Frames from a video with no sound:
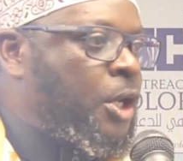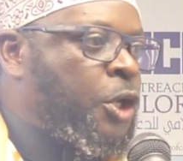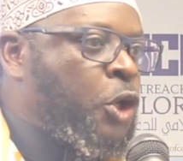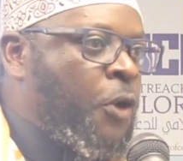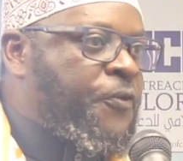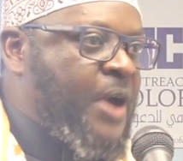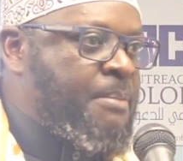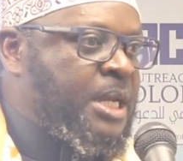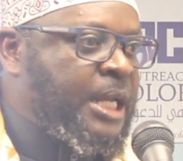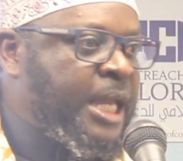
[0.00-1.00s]
no
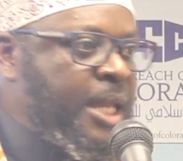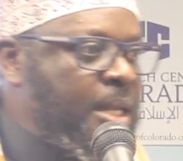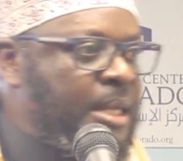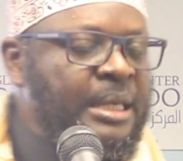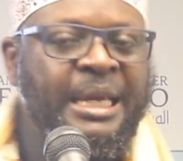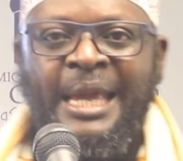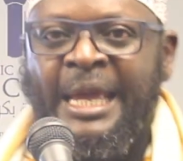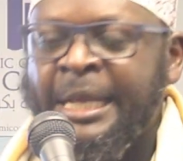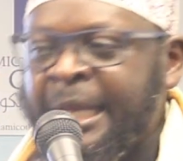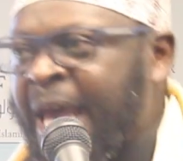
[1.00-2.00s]
family,
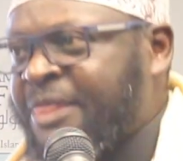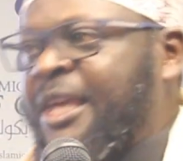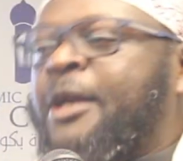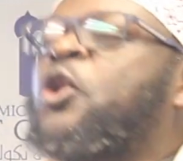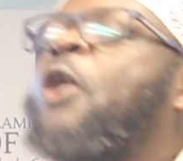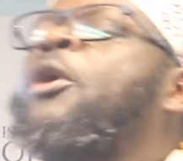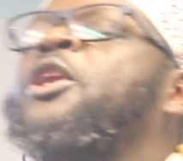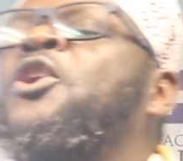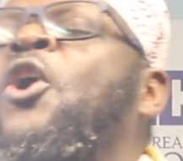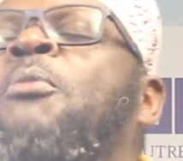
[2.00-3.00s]
nothing.
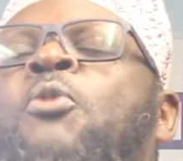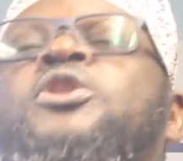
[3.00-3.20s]
Nobody knows